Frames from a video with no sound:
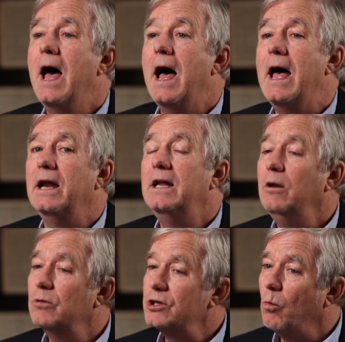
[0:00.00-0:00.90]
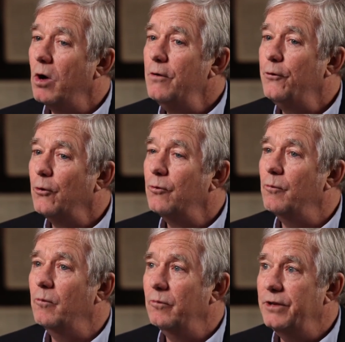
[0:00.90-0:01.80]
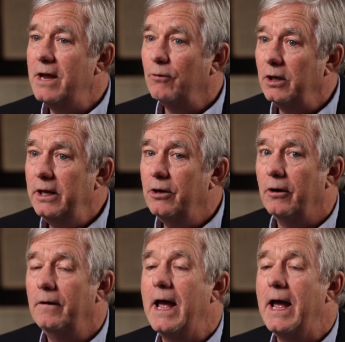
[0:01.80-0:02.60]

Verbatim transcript: and he was a wonderful naval leader.